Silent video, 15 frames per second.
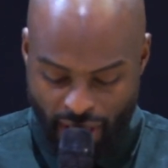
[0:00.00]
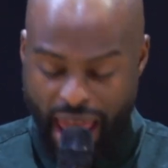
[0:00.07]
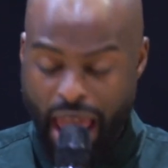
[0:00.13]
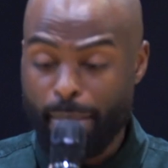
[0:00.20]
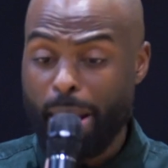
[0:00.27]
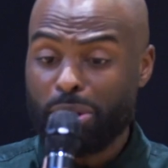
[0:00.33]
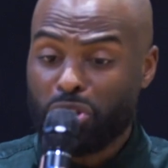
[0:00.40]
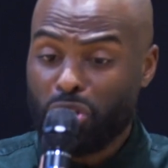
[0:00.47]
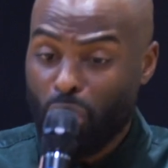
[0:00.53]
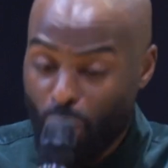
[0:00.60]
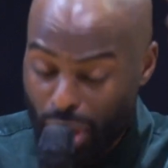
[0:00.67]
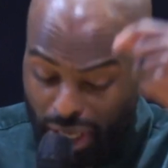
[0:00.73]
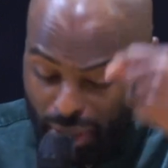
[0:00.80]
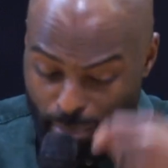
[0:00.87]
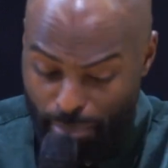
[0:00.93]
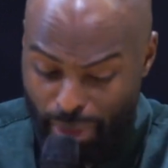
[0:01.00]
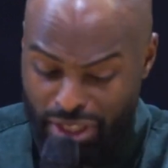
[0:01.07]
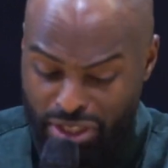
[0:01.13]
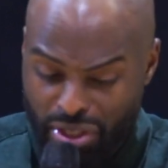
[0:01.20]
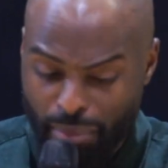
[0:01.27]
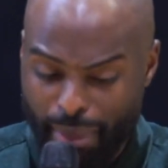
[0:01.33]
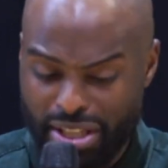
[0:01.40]
Am I sowing
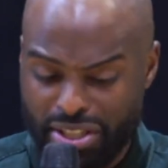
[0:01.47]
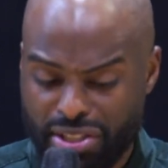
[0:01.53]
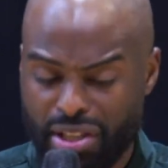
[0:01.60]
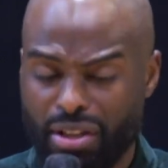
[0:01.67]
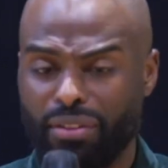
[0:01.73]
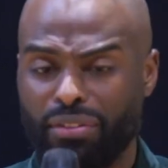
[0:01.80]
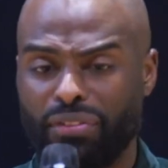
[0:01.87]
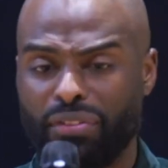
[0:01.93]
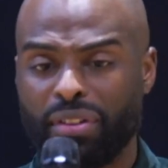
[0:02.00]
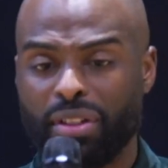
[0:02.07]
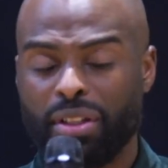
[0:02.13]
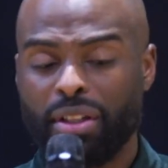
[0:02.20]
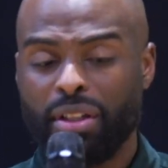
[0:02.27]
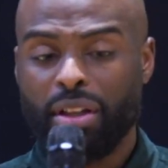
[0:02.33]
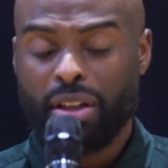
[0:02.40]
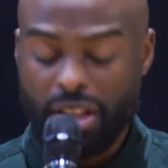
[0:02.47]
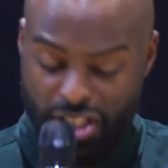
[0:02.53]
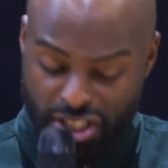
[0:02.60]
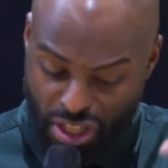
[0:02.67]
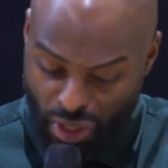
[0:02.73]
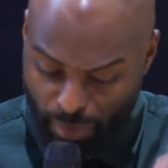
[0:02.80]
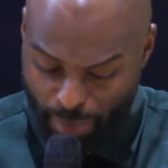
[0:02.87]
into myself? It's
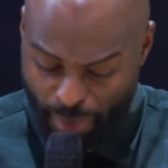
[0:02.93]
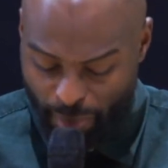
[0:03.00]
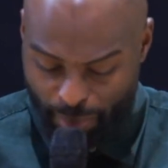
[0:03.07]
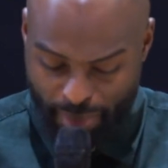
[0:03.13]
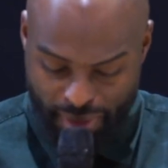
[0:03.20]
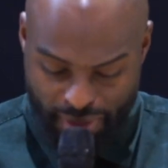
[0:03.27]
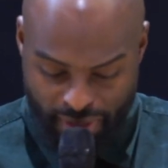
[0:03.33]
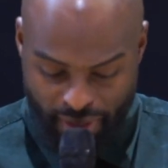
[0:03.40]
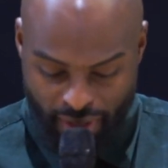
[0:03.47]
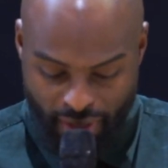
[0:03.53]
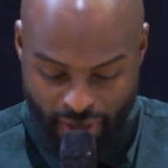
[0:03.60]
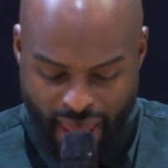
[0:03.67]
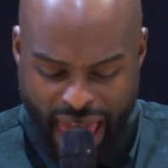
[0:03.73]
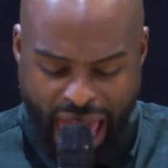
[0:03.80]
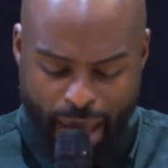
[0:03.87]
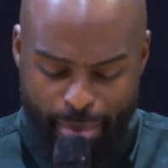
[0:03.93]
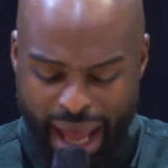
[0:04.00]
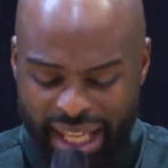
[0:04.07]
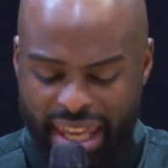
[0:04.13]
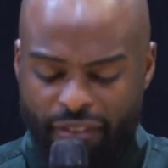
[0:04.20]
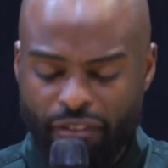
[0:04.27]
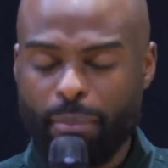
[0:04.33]
still a purpose. Am I
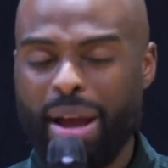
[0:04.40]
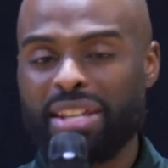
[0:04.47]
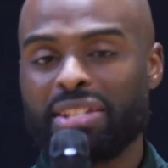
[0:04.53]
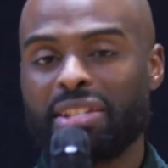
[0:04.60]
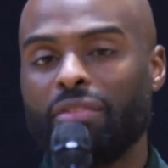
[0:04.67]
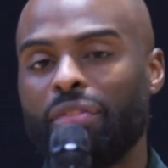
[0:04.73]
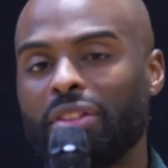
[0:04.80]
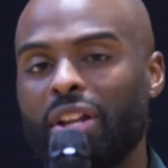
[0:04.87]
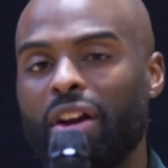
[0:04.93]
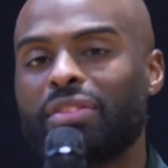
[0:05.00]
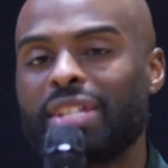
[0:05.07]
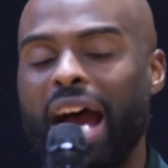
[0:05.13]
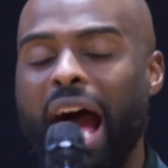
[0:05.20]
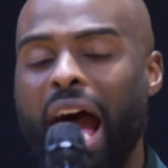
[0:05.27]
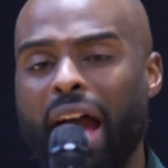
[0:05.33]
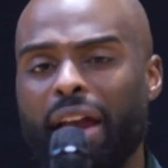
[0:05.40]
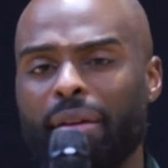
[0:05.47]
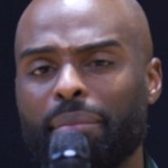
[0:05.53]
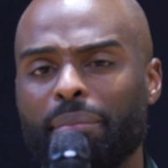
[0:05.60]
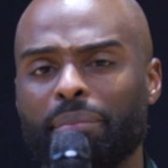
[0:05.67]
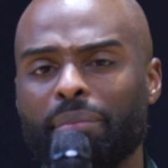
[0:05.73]
giving myself enough time